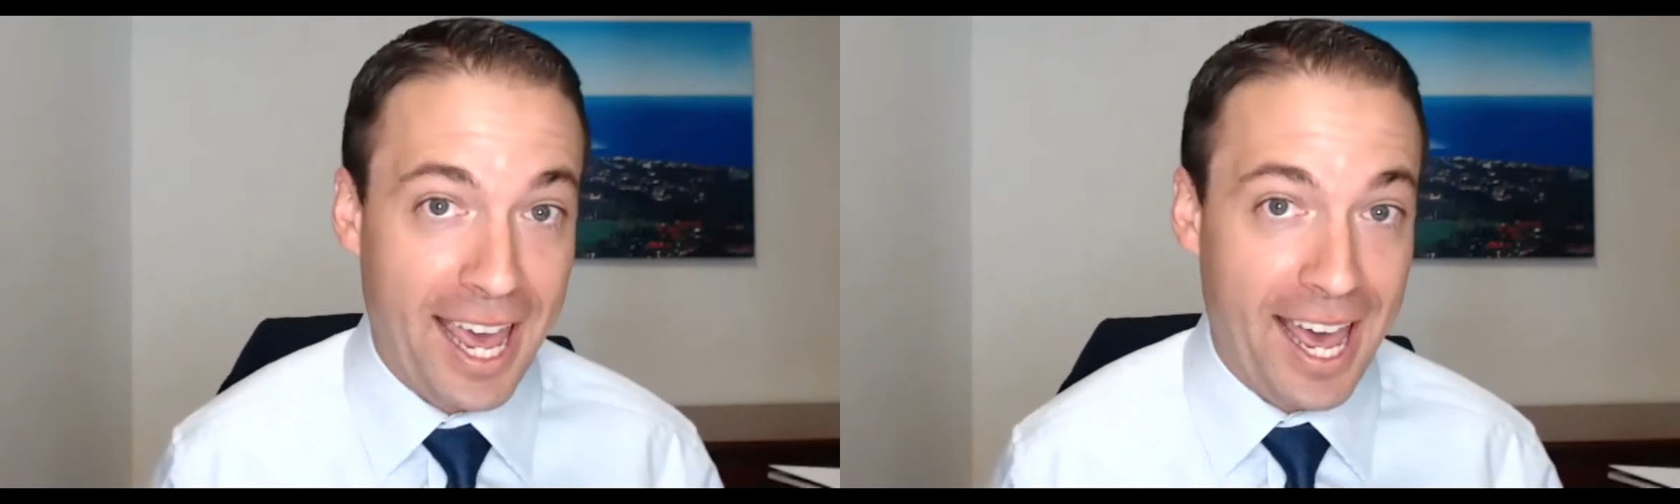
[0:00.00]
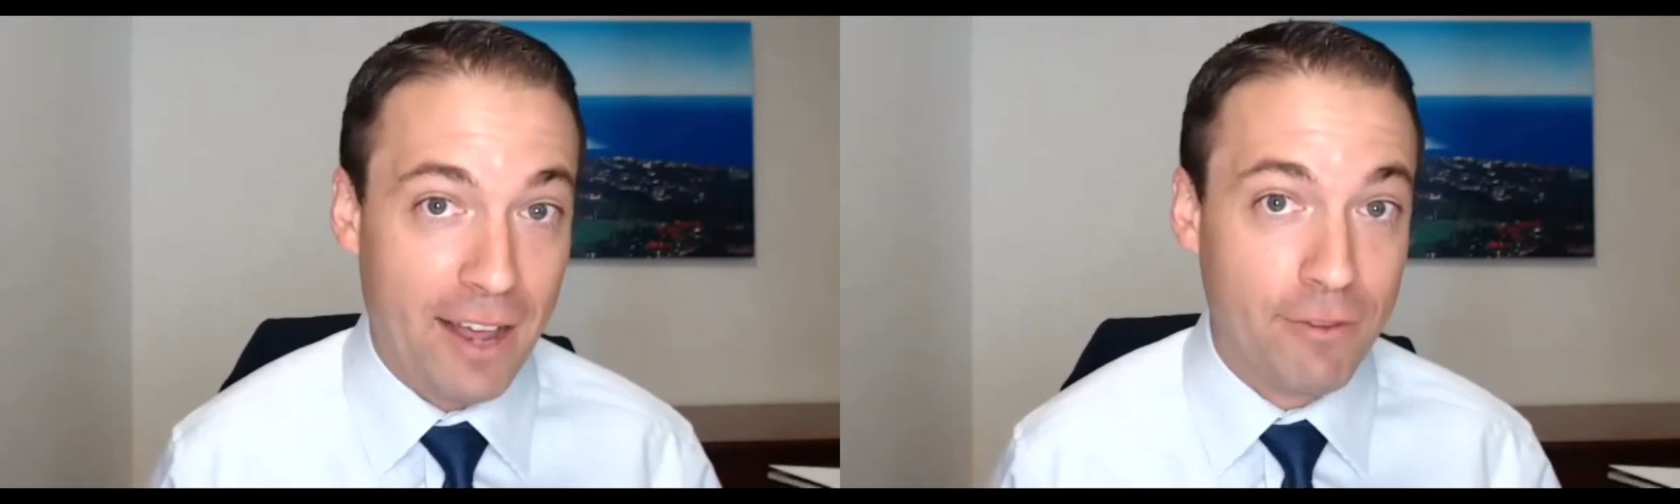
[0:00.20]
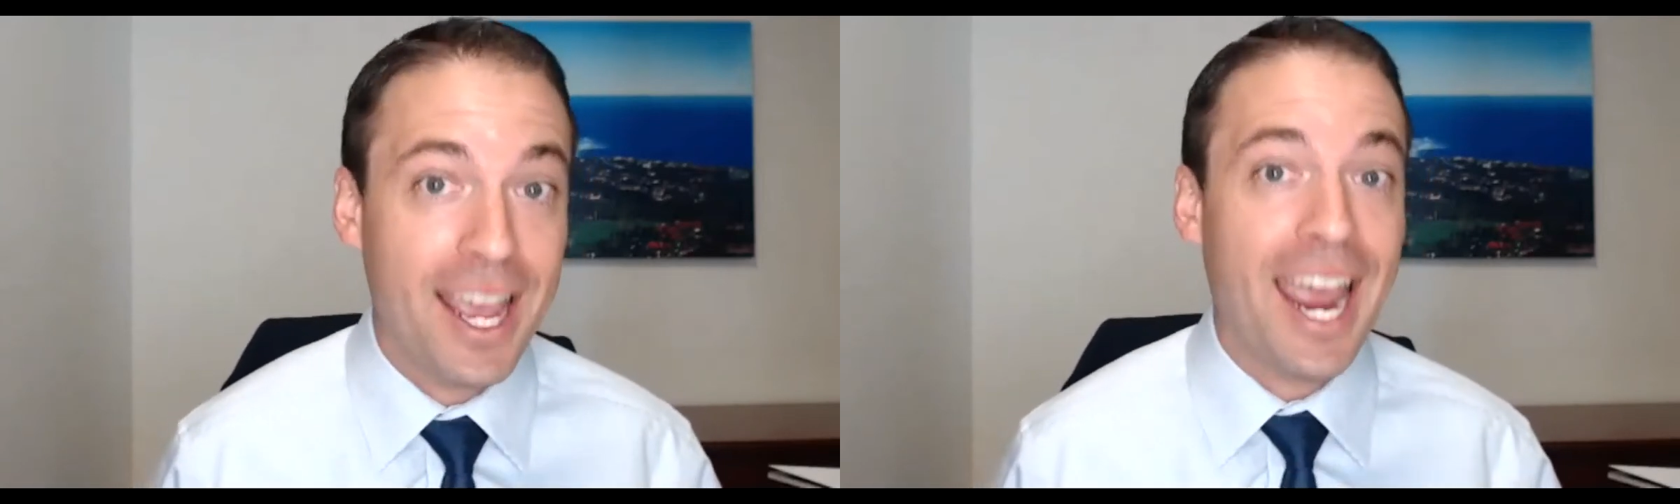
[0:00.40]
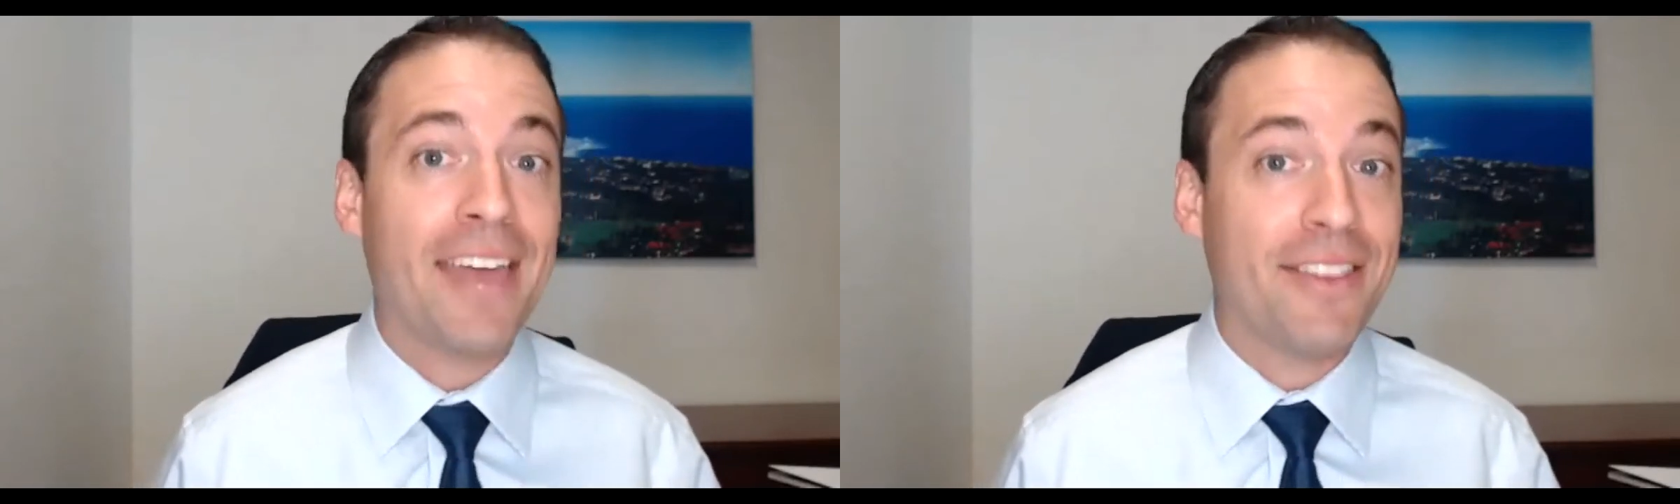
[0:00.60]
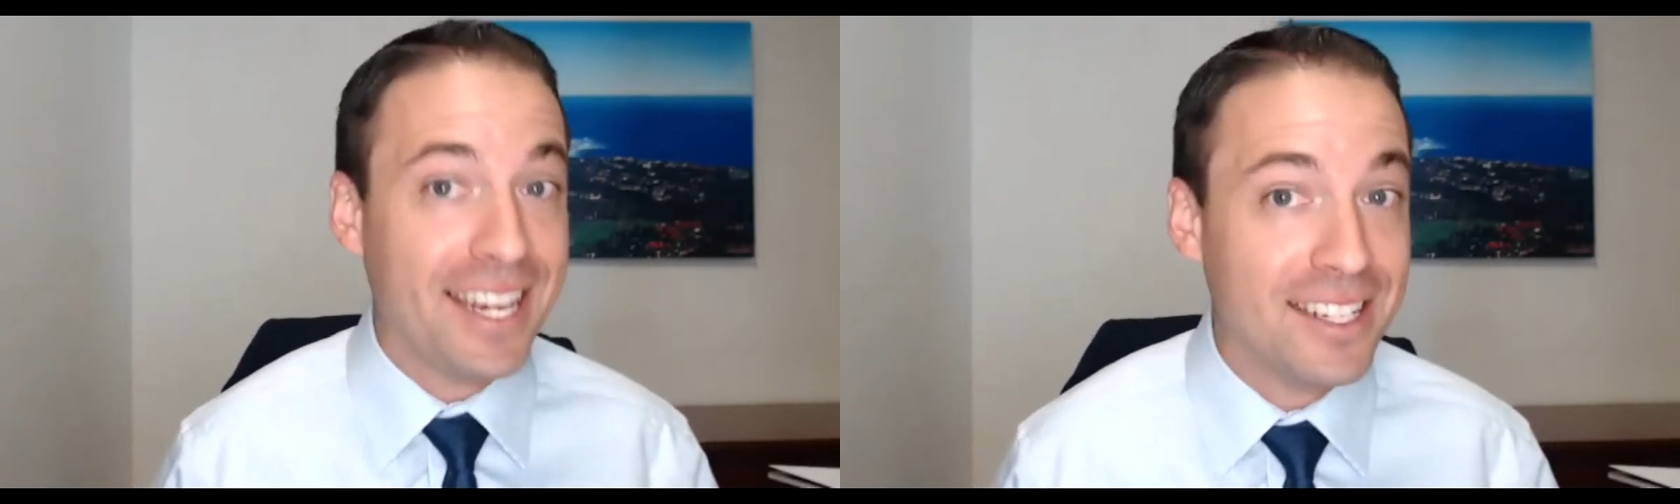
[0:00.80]
have,
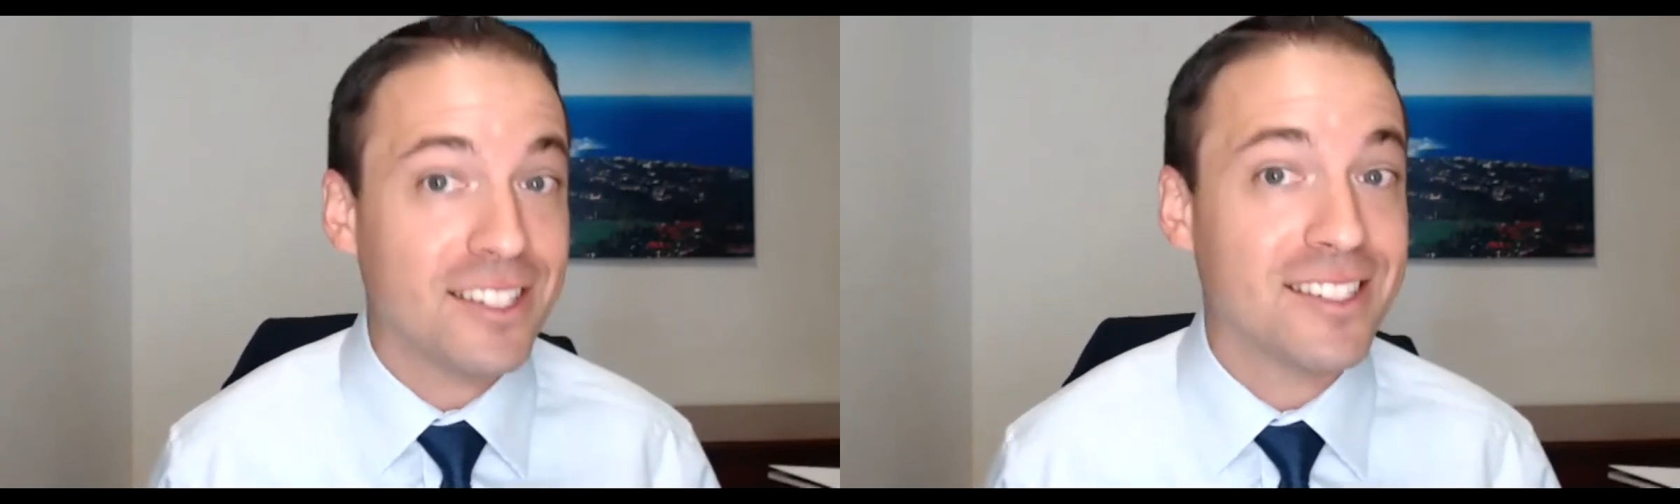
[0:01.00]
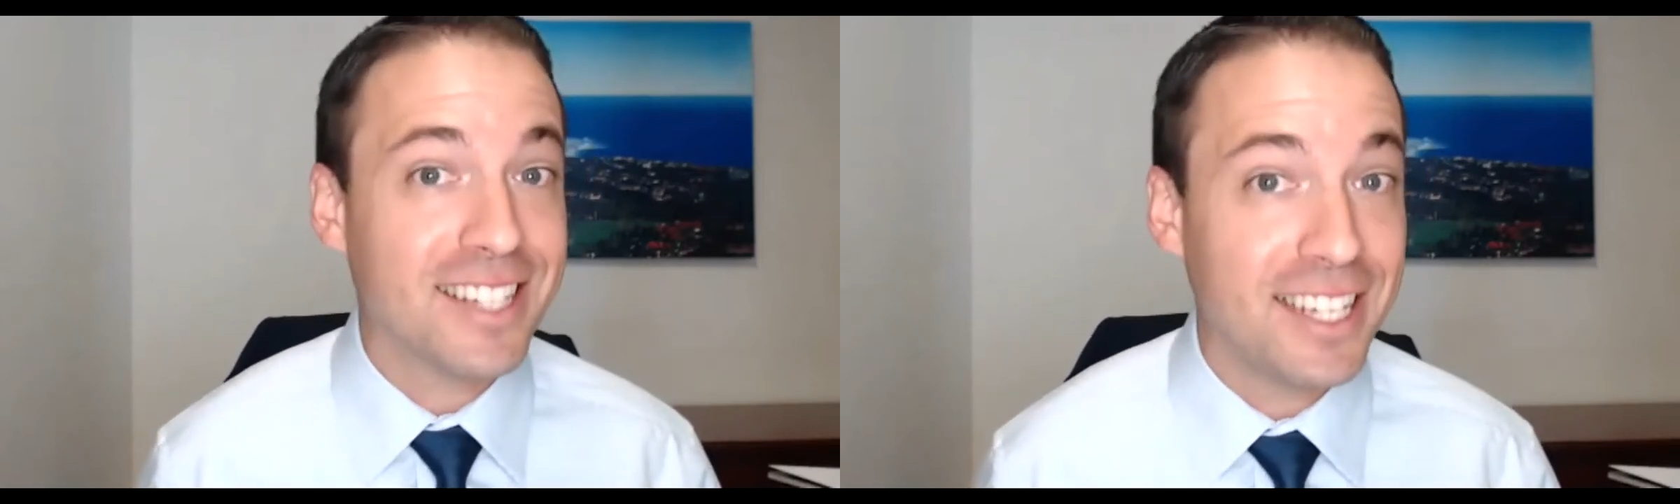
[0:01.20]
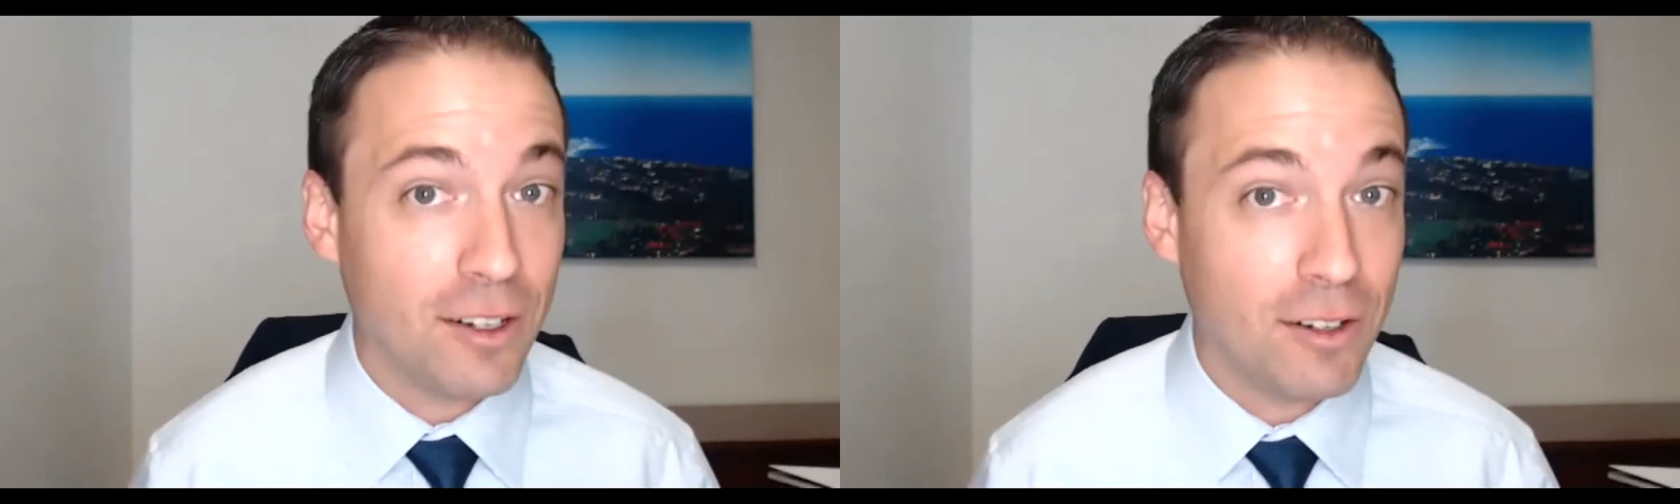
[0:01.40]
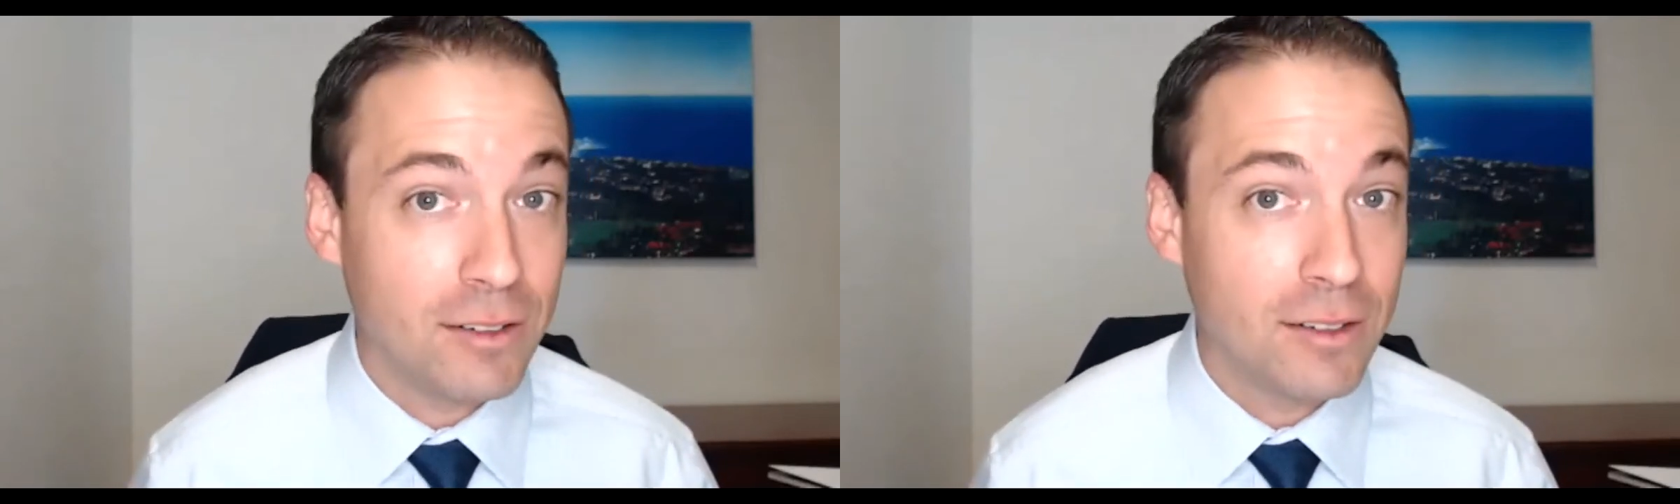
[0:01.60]
and that is a skill.